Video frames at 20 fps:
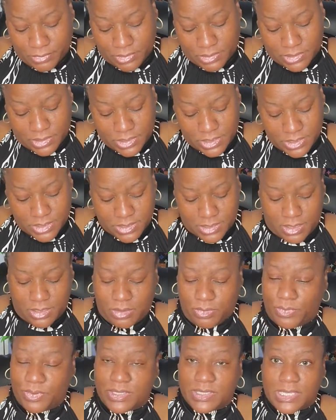This is
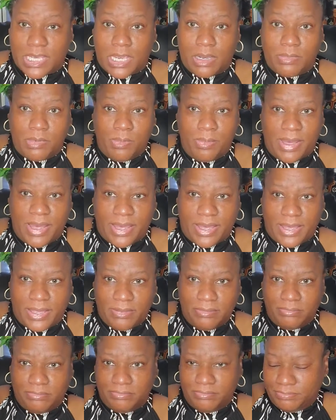a recyclable bag
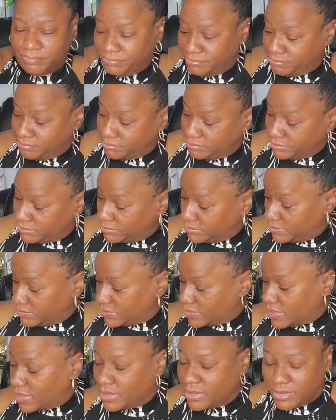
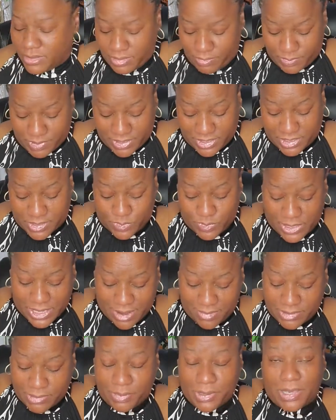because we
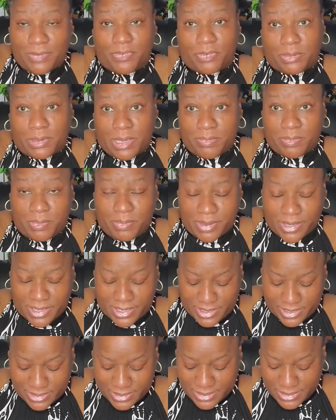have to pay for paper
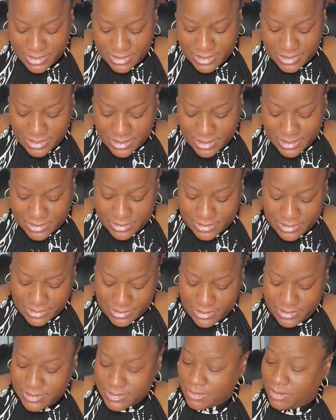bags.
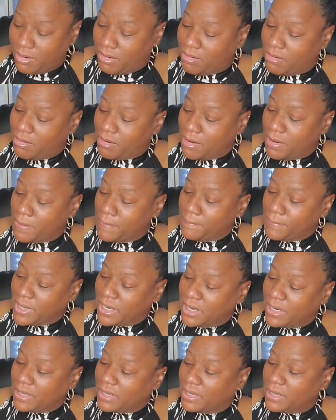These are
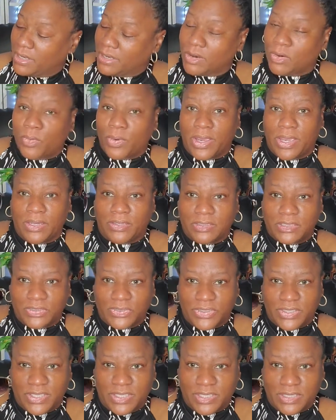my Quay
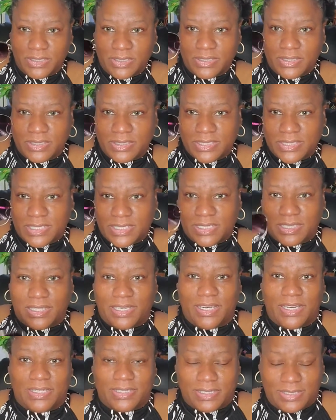Australia
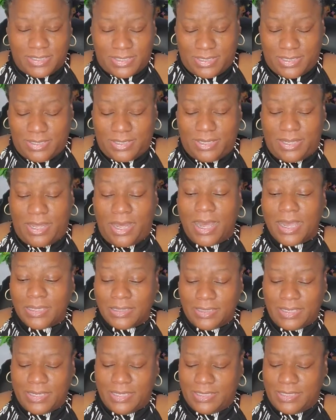sunglasses. I
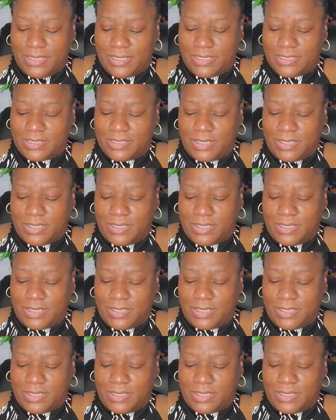like these.